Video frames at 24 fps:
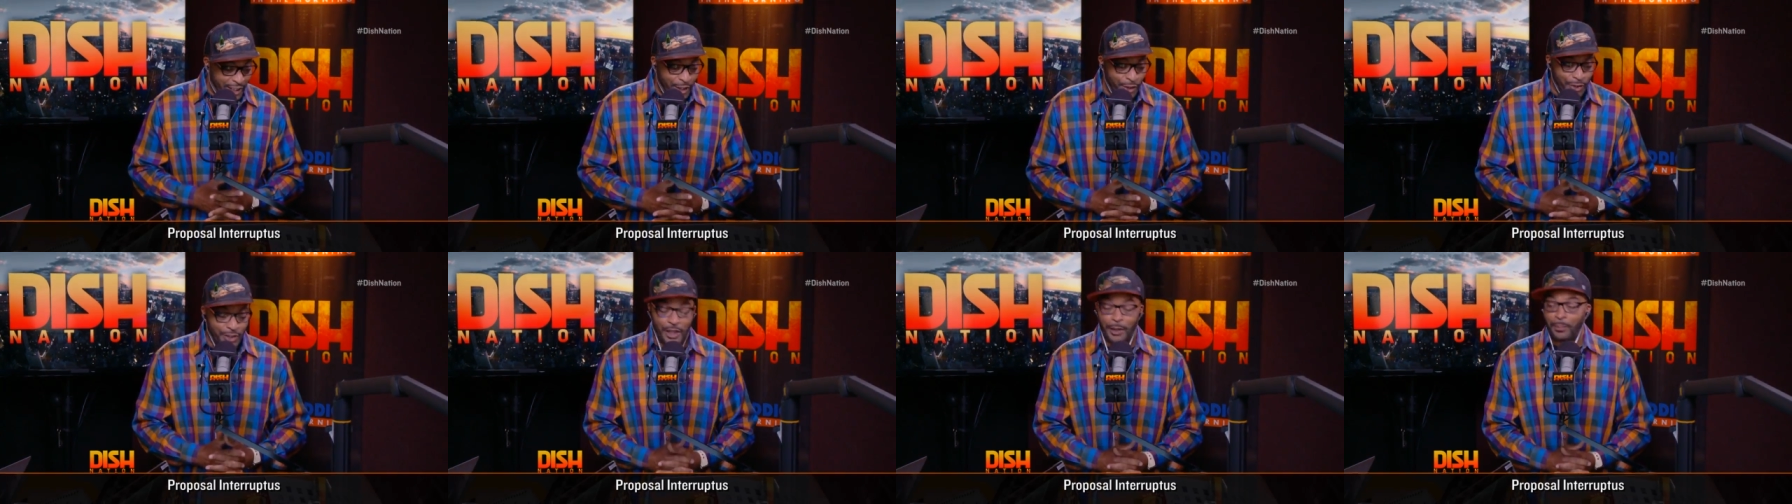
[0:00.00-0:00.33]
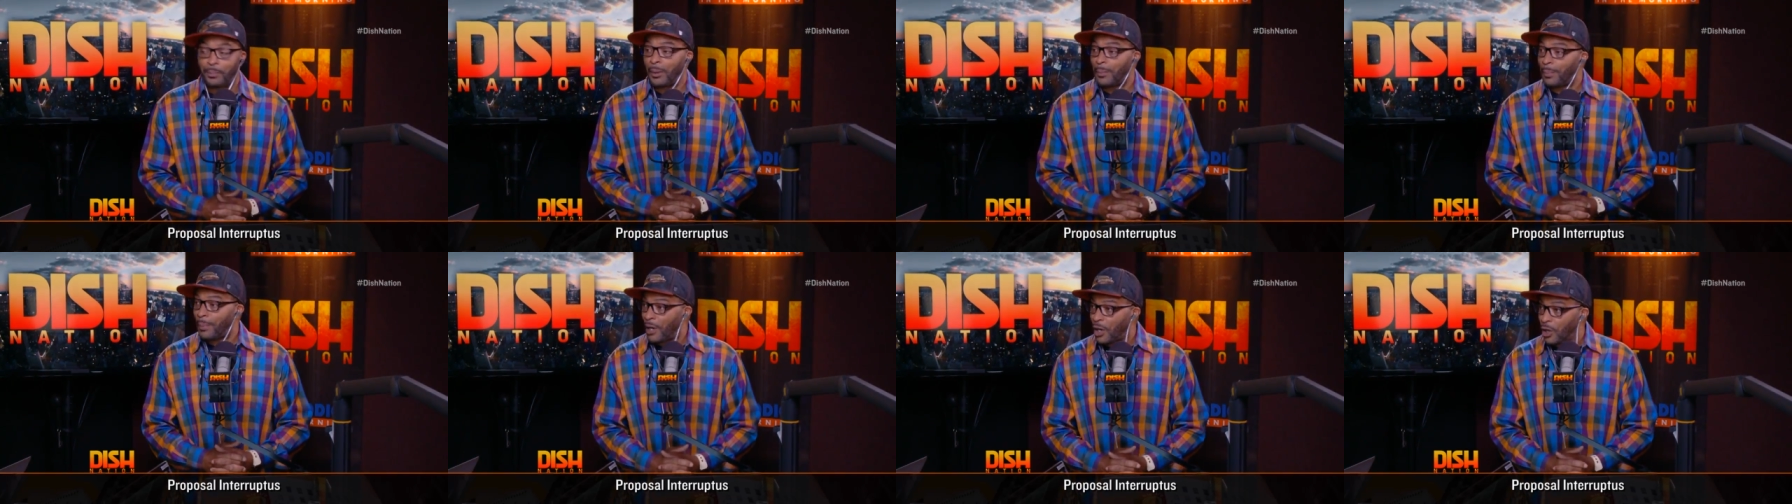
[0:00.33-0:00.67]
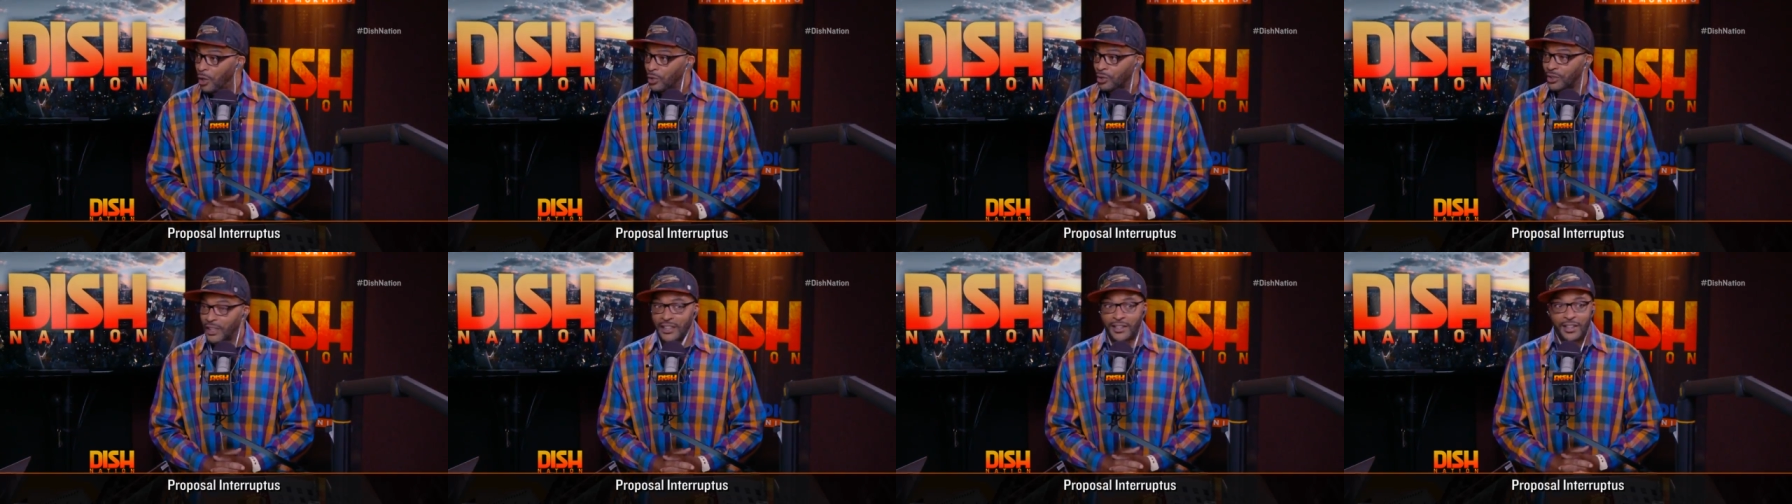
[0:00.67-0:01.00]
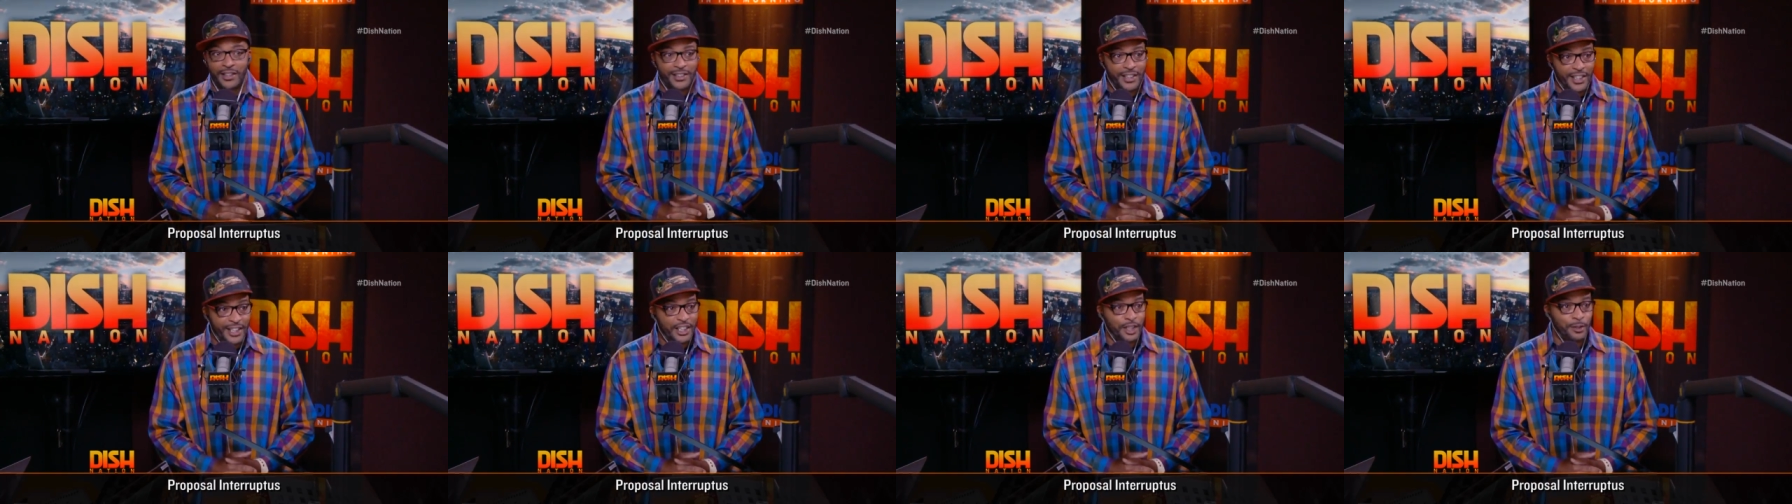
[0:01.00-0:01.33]
He was going to propose at the
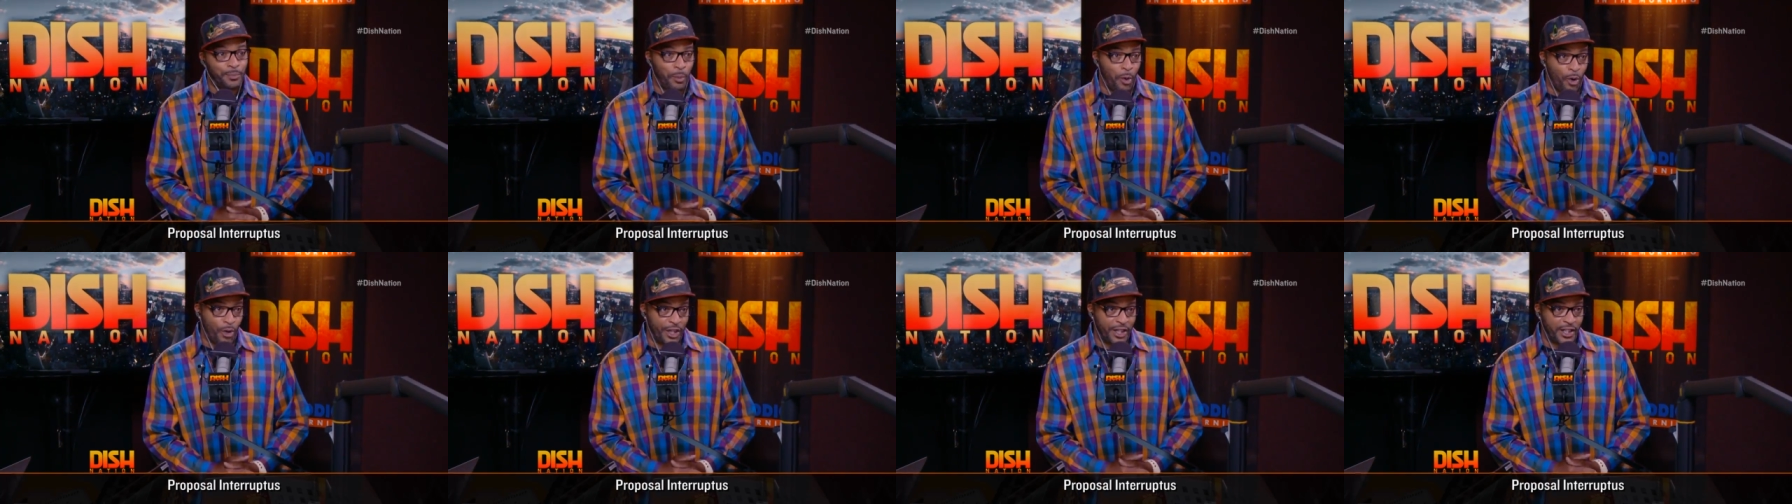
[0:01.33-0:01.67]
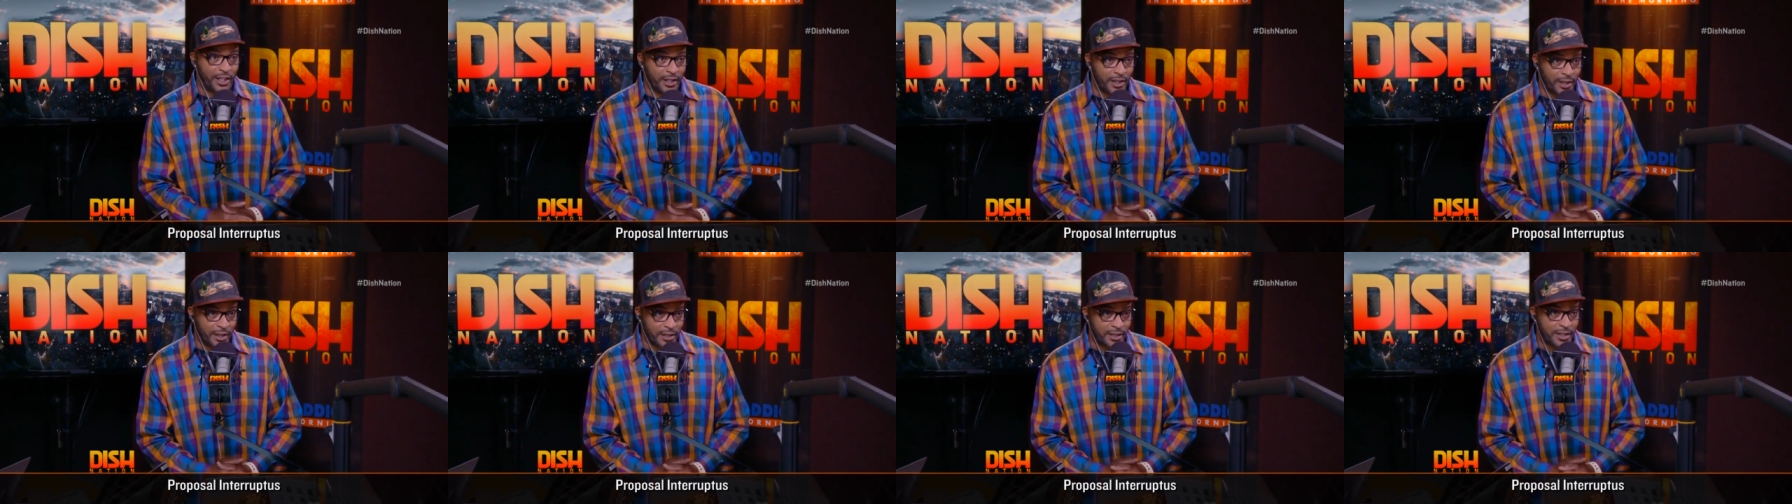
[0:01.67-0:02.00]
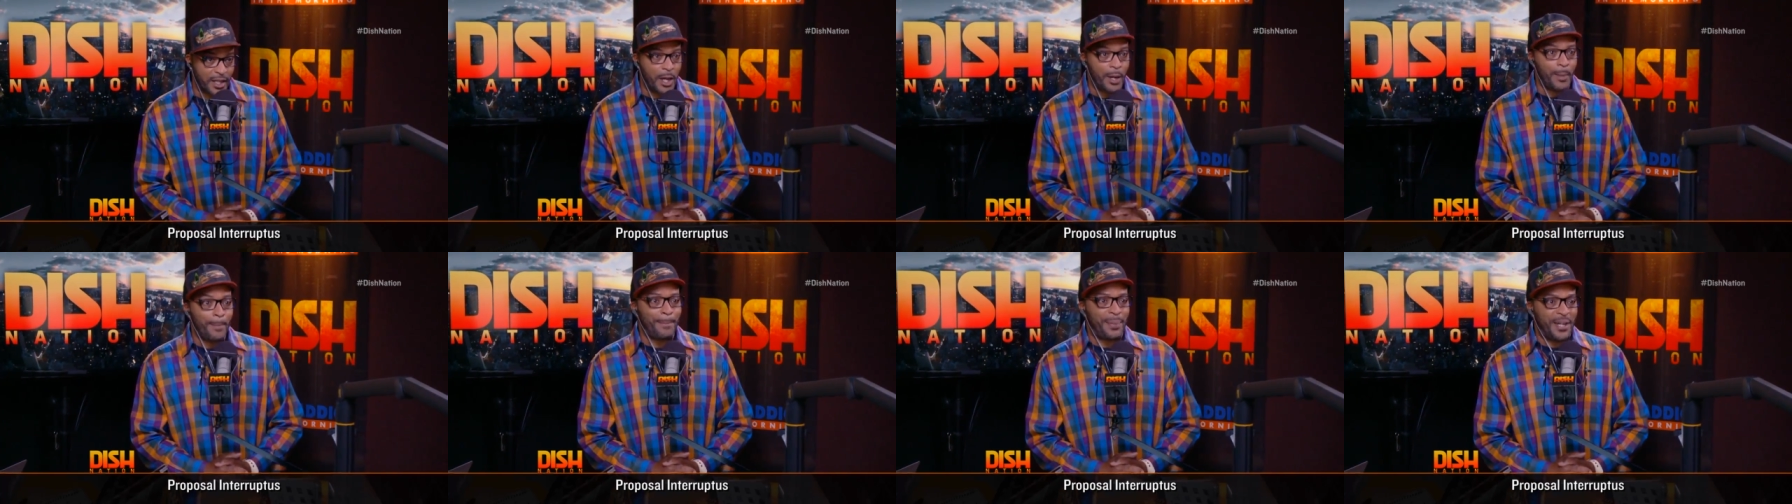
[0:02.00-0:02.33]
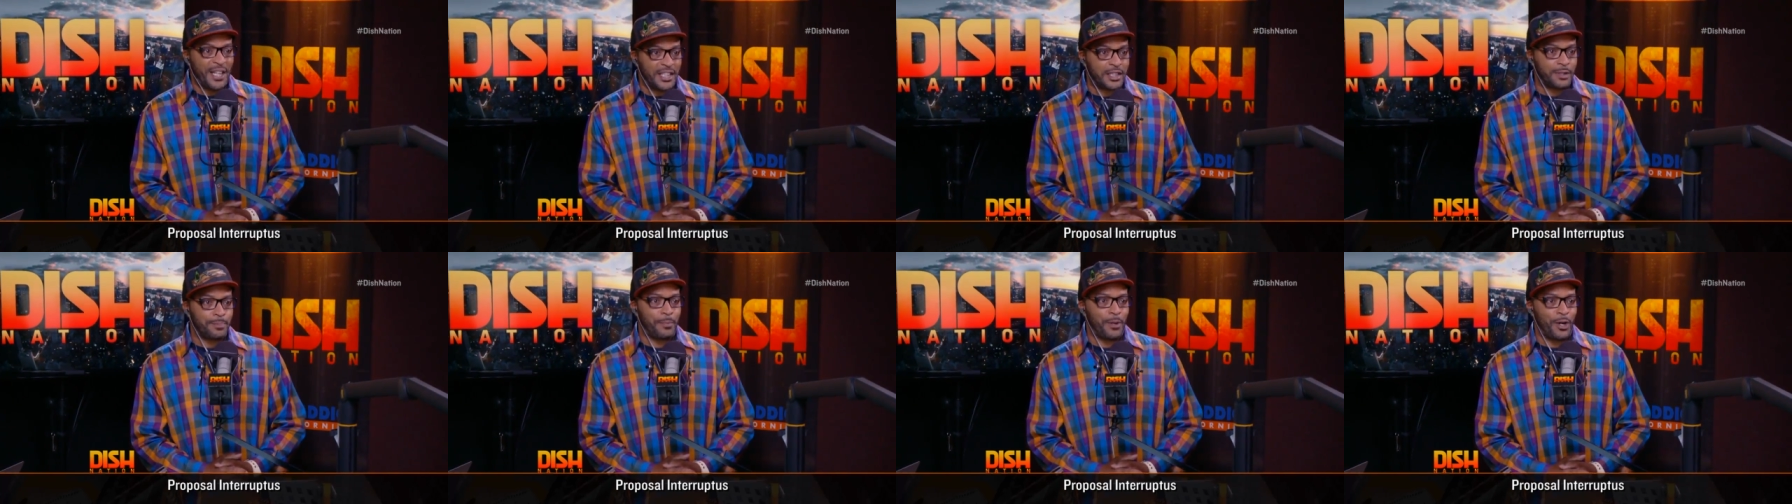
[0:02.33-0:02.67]
Dick's Sporting Goods
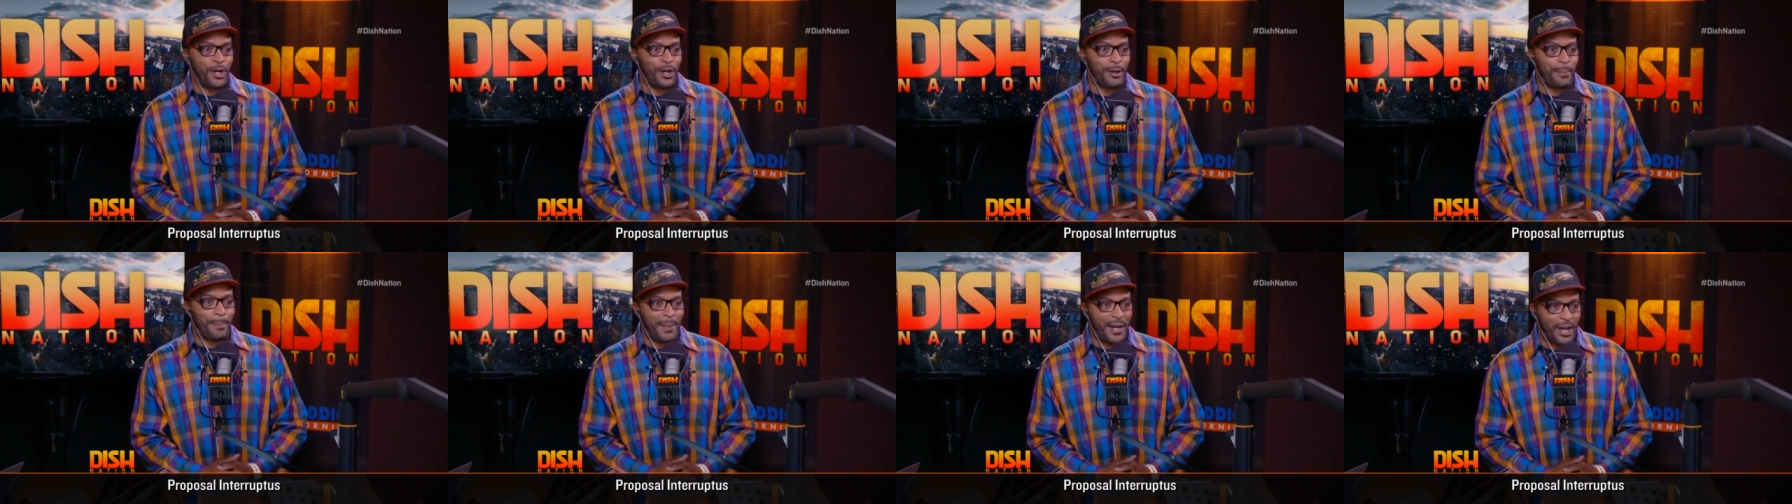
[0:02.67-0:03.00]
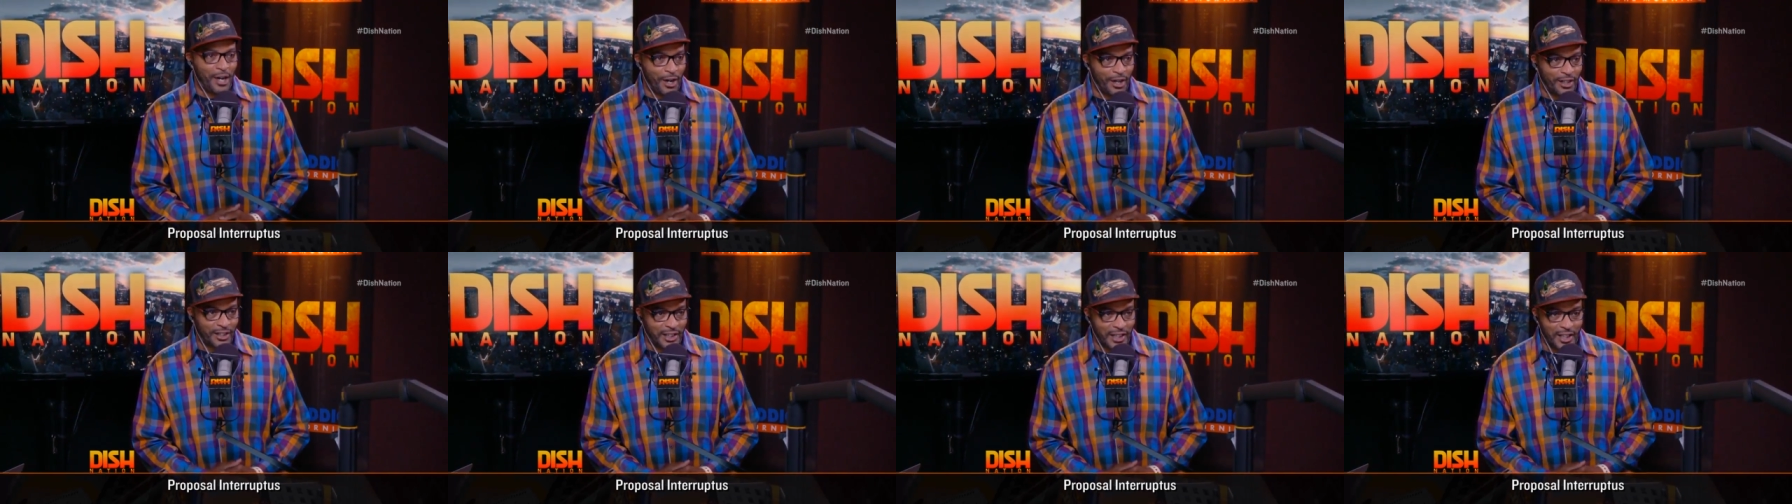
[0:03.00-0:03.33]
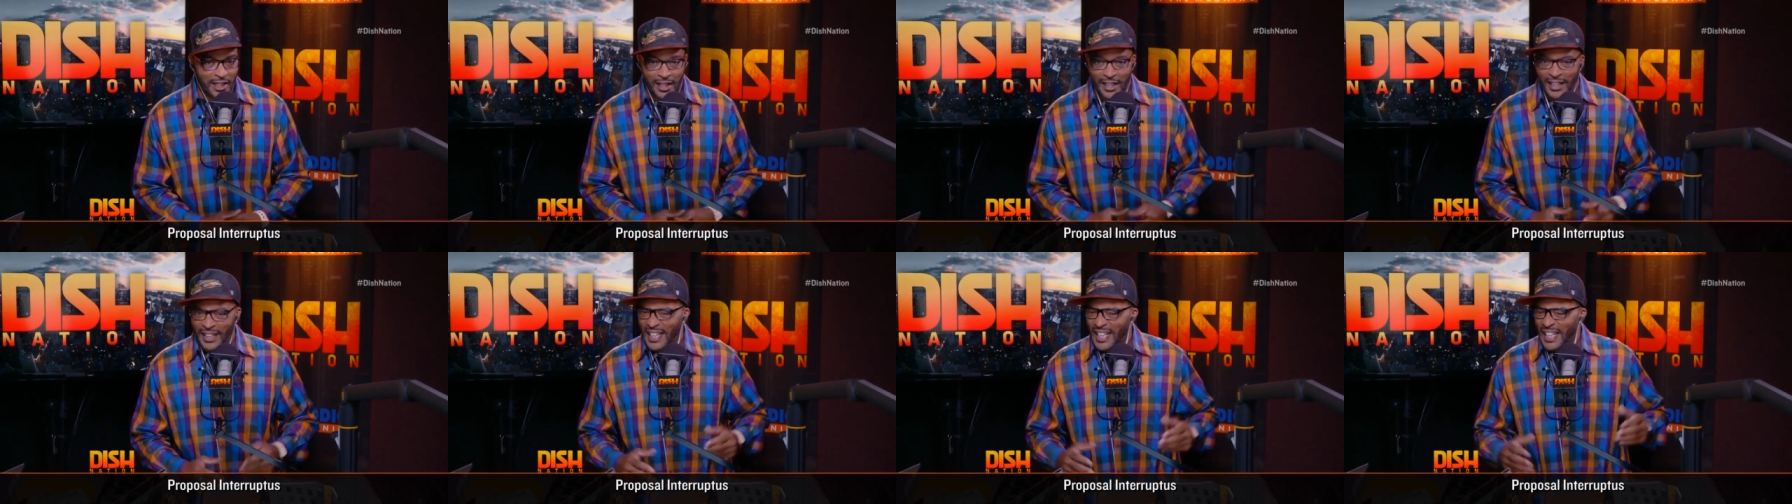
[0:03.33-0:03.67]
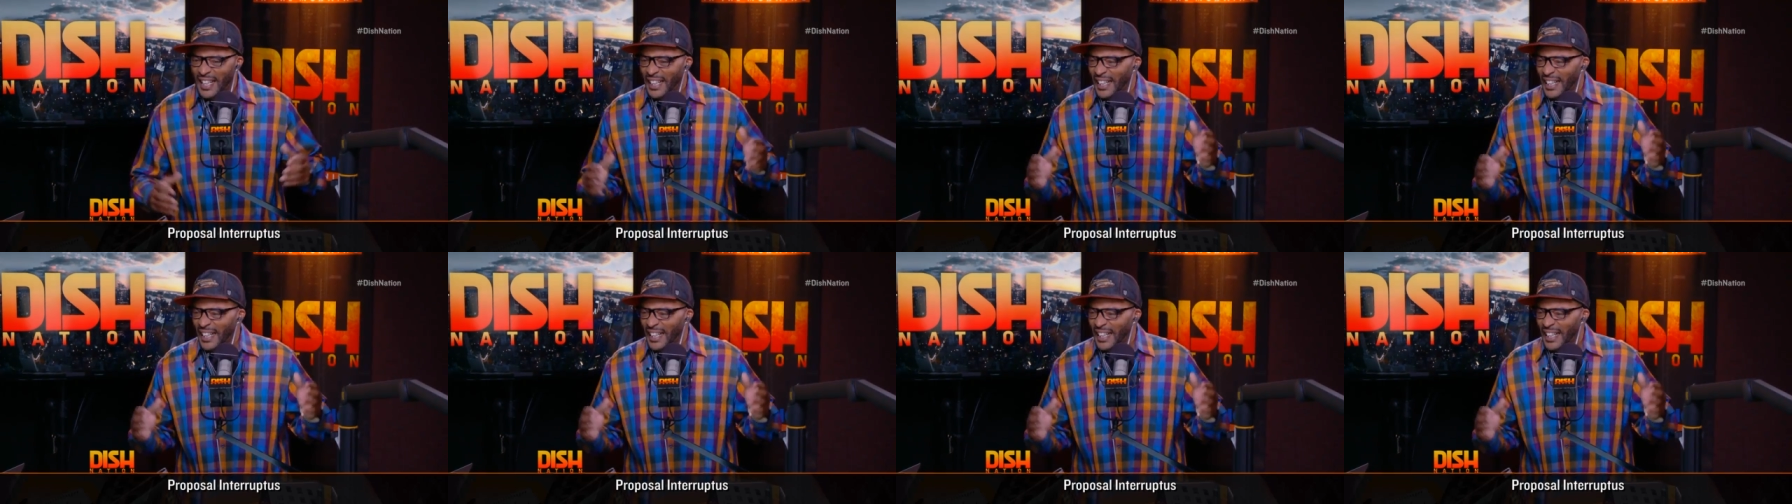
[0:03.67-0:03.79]
Pittsburgh Marathon.